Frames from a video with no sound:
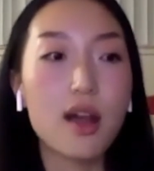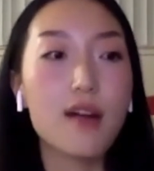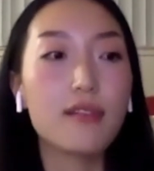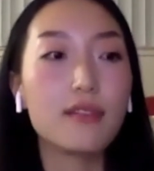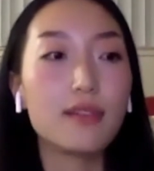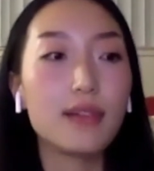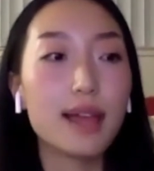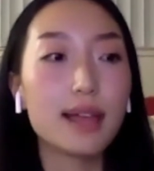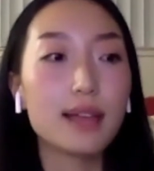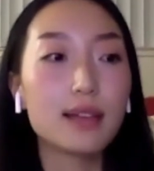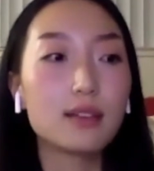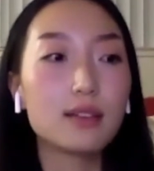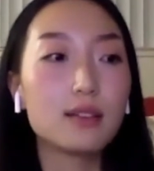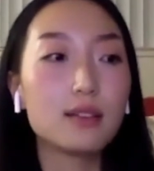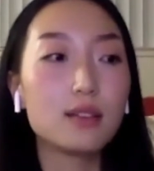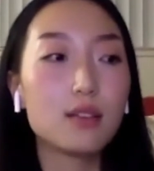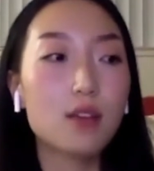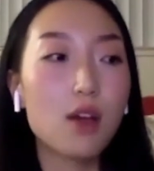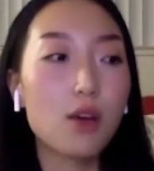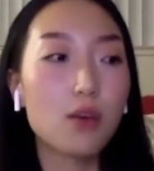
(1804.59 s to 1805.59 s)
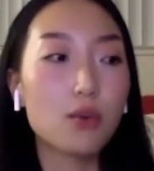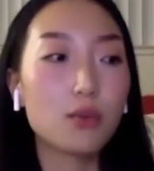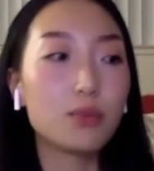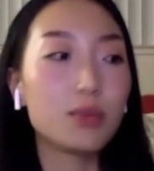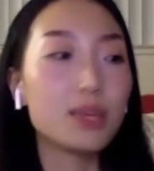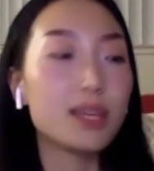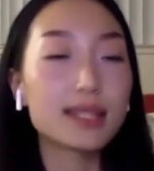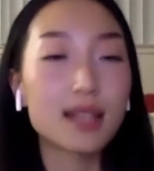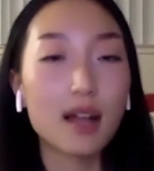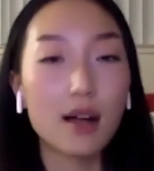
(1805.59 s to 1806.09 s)
of like no
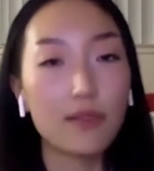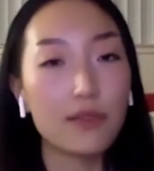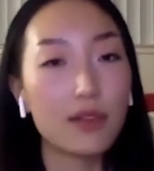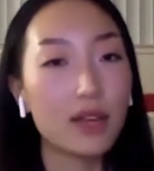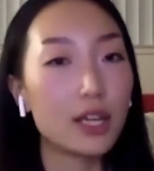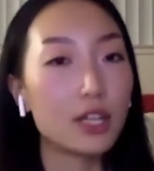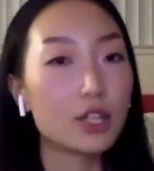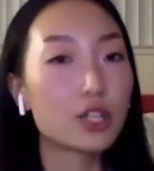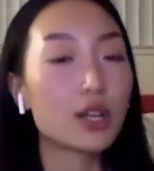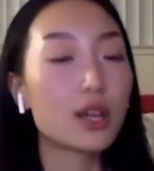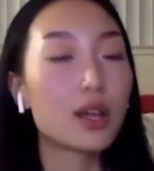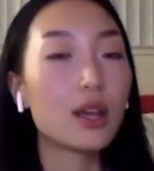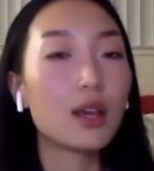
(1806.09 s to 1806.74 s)
be selfish